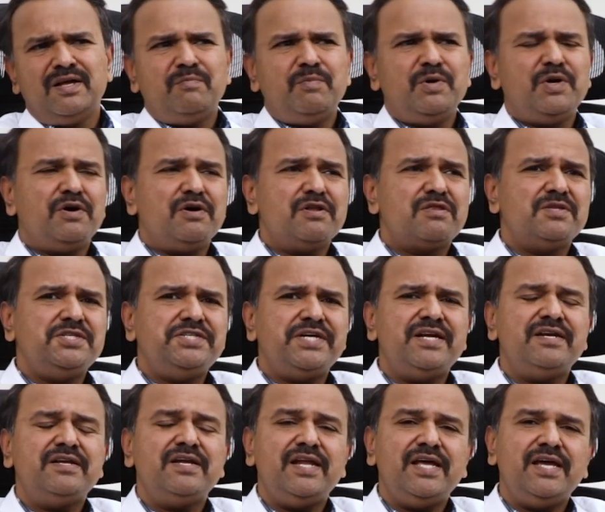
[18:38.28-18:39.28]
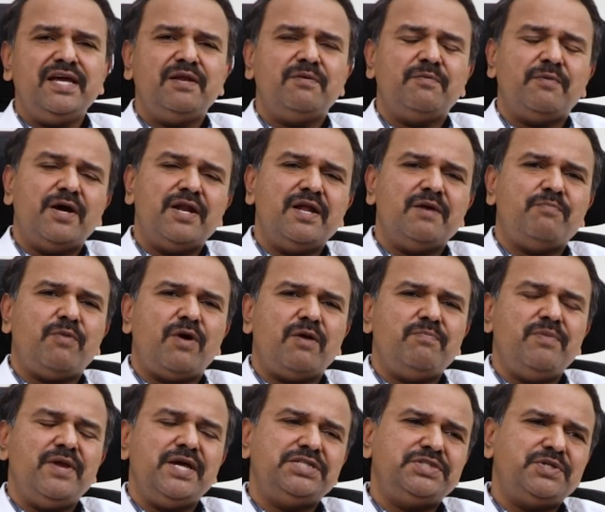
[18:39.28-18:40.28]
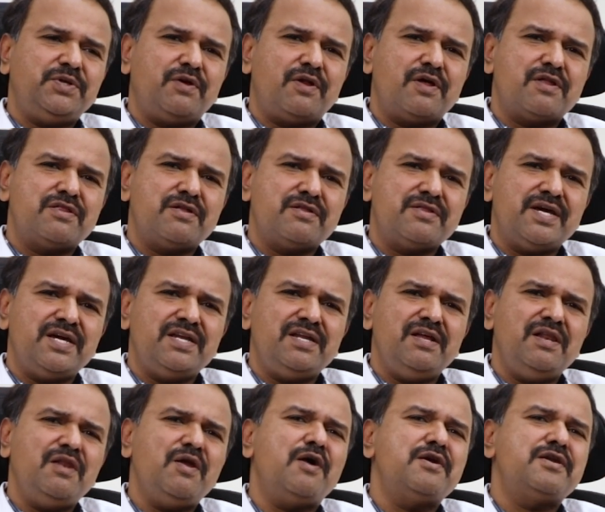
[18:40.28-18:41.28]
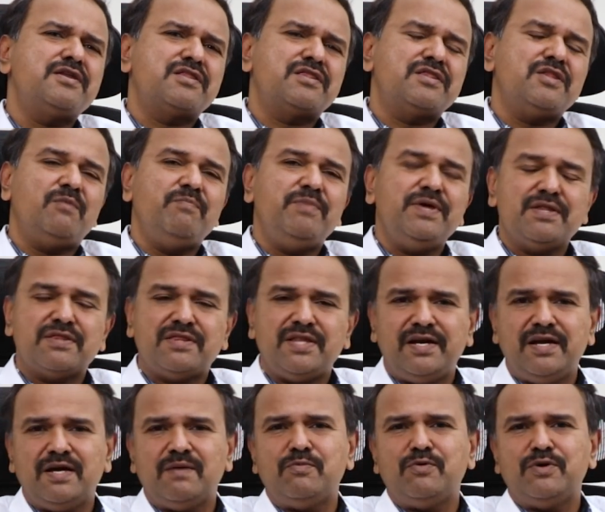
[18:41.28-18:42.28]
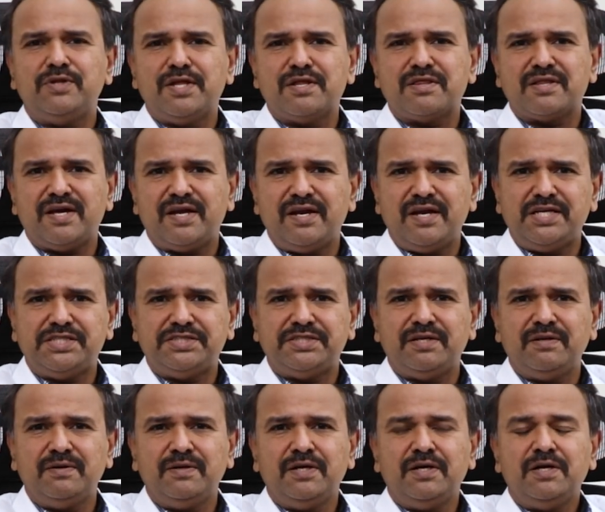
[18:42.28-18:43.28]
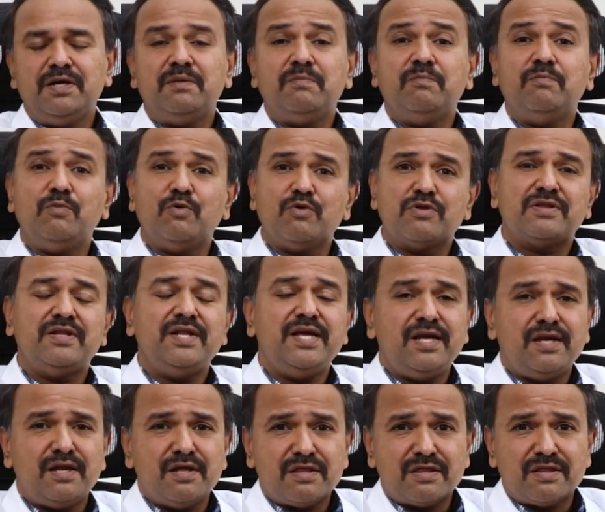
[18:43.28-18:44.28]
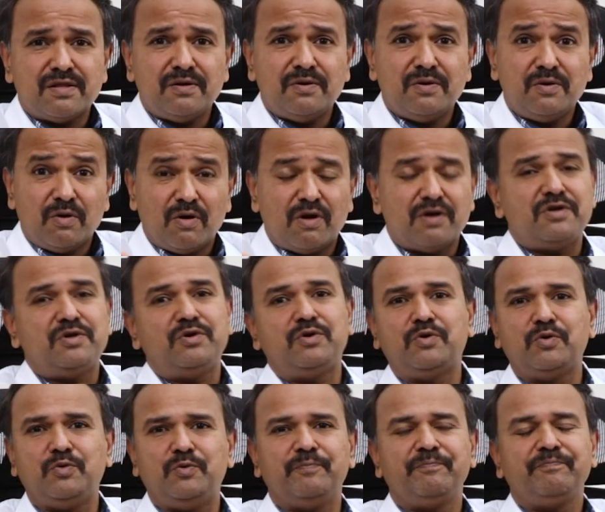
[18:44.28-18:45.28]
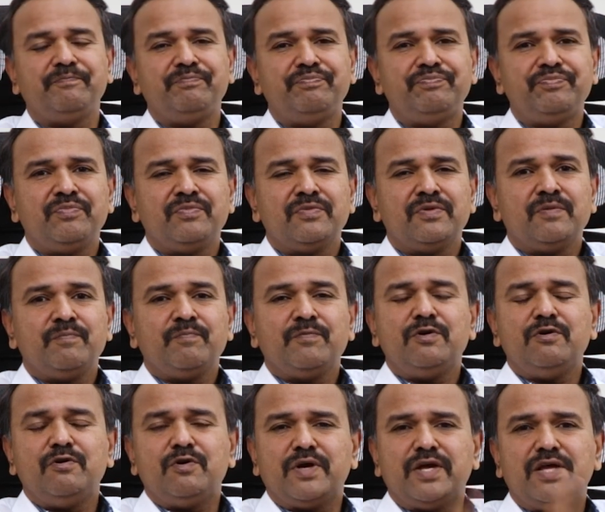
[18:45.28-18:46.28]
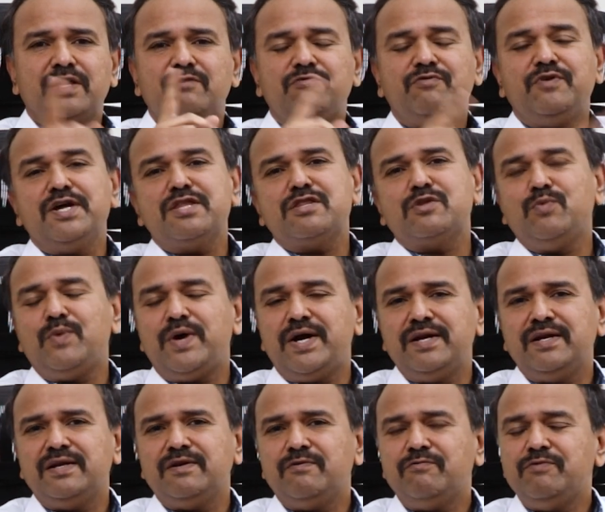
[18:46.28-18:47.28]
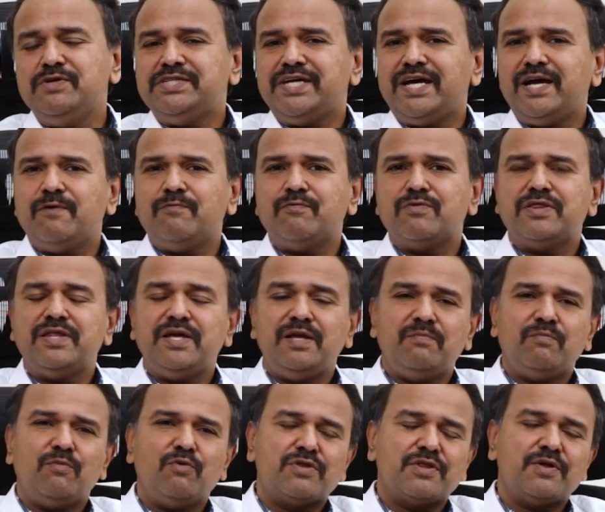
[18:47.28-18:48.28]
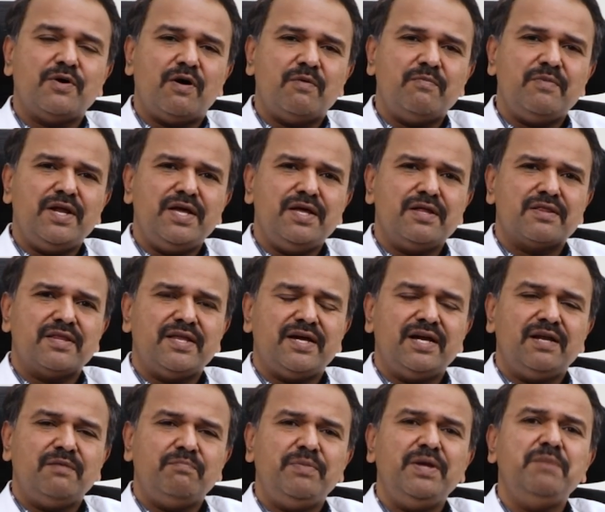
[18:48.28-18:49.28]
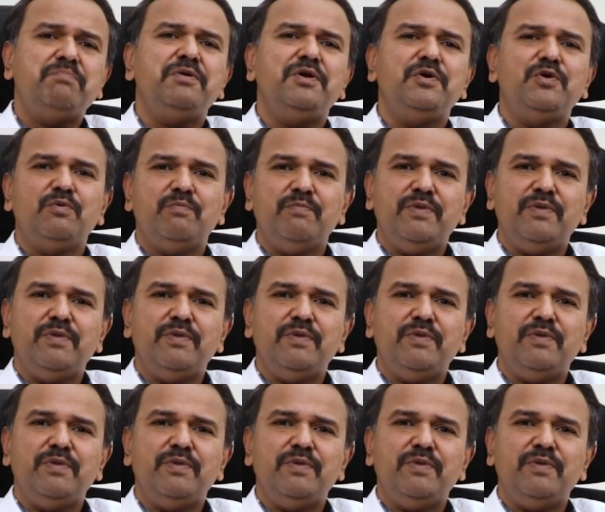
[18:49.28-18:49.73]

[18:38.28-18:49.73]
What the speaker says: Because generally in a population or a society, lots are being said about this condition. Mostly it is not true. Okay, the first one which I have seen most commonly is that people do